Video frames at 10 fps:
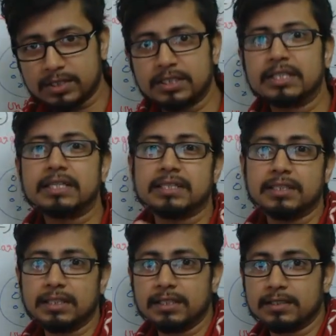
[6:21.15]
oxygen
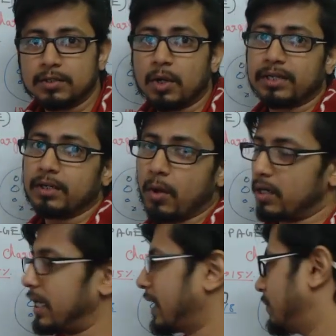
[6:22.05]
is not in
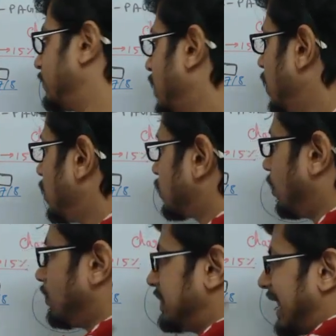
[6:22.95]
contact.
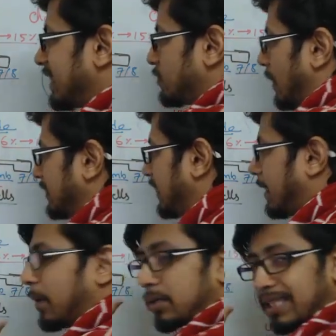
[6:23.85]
So that is one thing
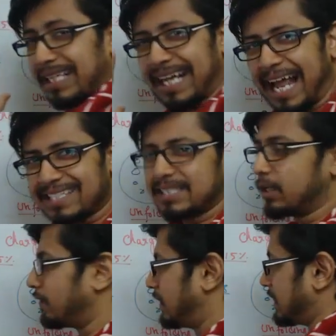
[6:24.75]
about the
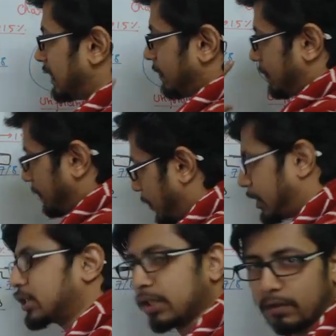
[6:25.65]
casting of the gel,
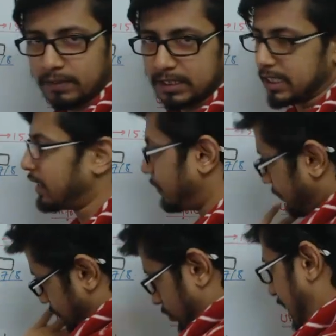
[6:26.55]
preparation of the gel, we
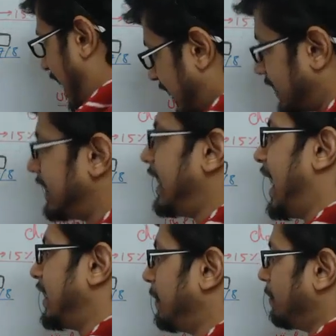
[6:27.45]
do that.
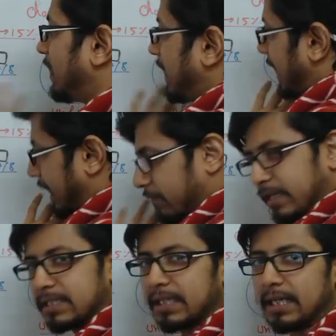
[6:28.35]
And remember, like
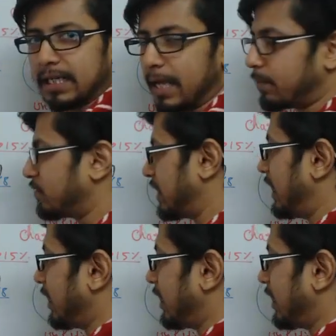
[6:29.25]
every single type of gel